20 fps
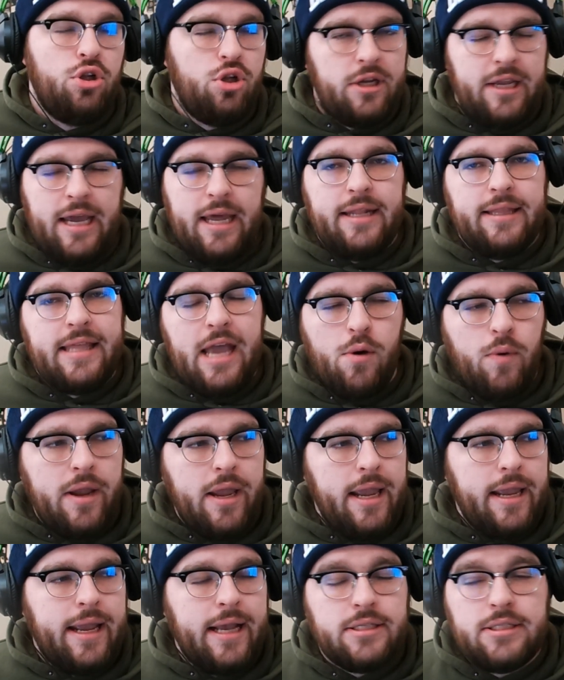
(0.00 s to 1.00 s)
to look at it that
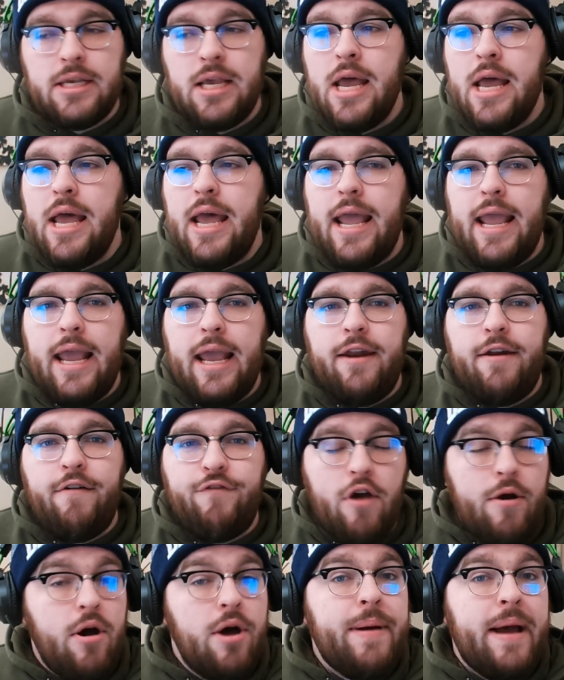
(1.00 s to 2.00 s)
way, I guess. And
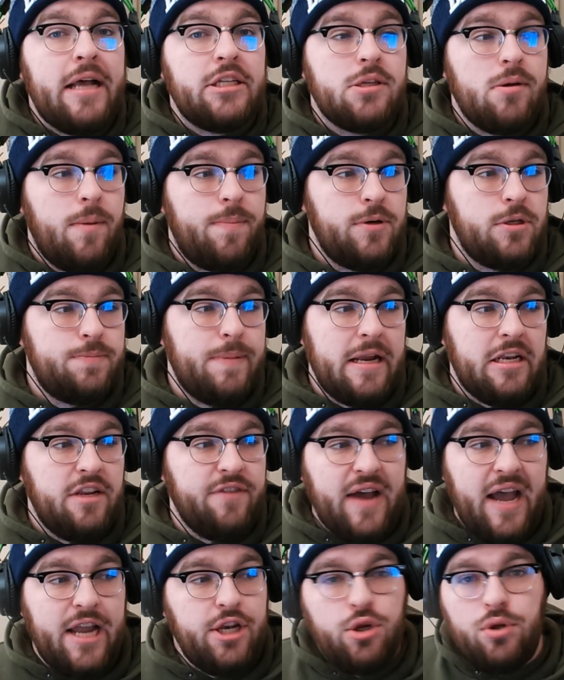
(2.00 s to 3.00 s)
from a basketball
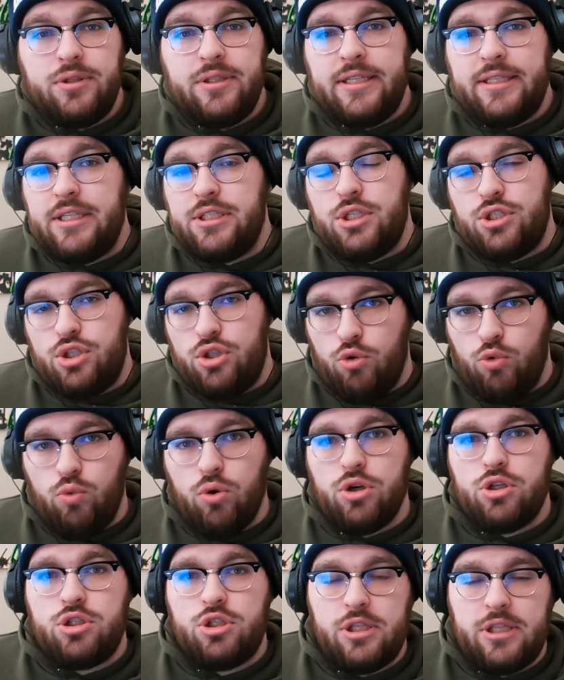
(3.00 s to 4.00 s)
perspective, I don't think this is the
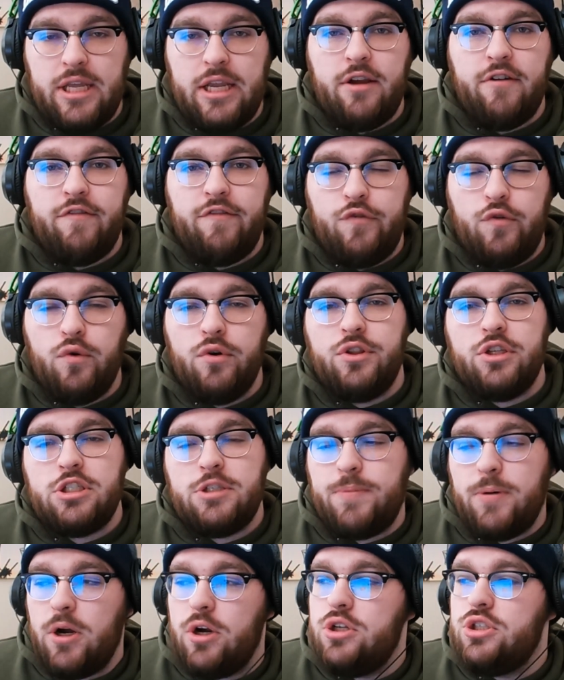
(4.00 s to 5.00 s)
worst thing for the
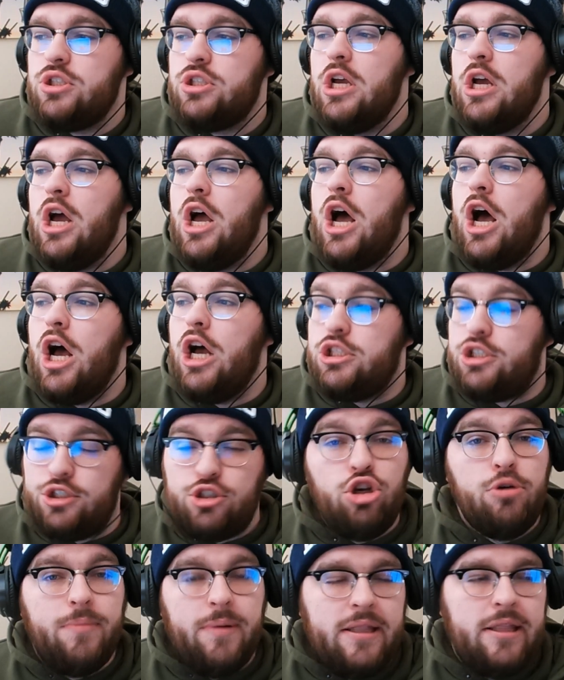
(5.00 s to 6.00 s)
Spurs,
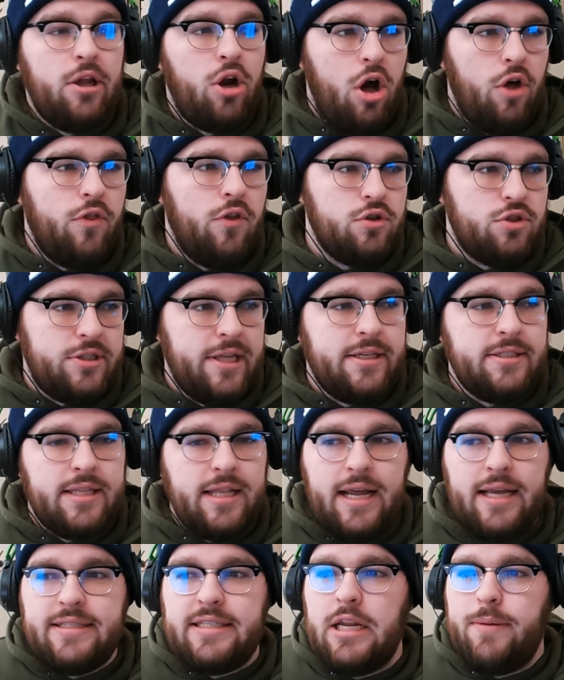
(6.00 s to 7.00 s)
assuming that all those things
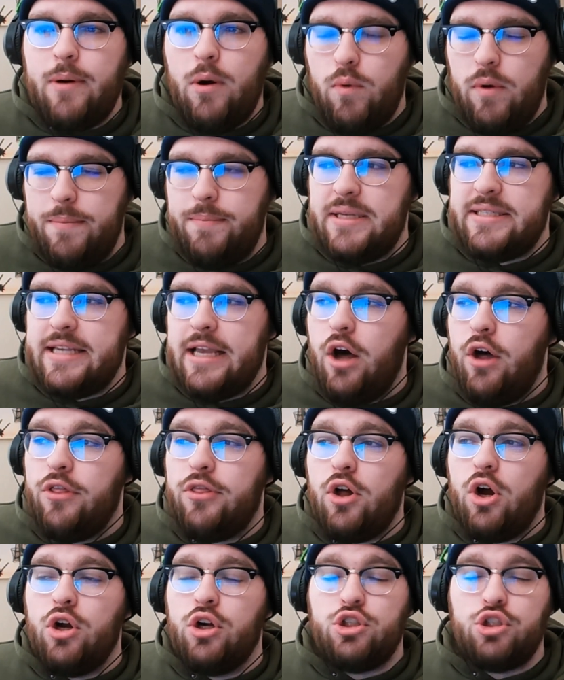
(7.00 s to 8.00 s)
that I said about Wemby's
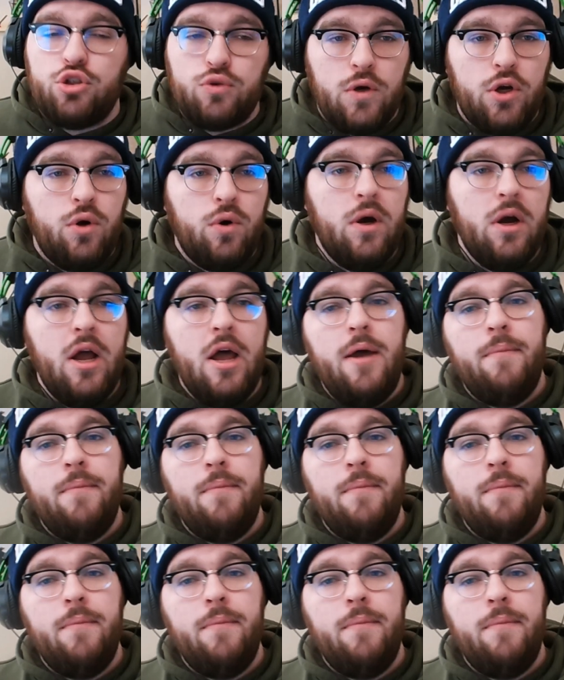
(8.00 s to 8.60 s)
health are true,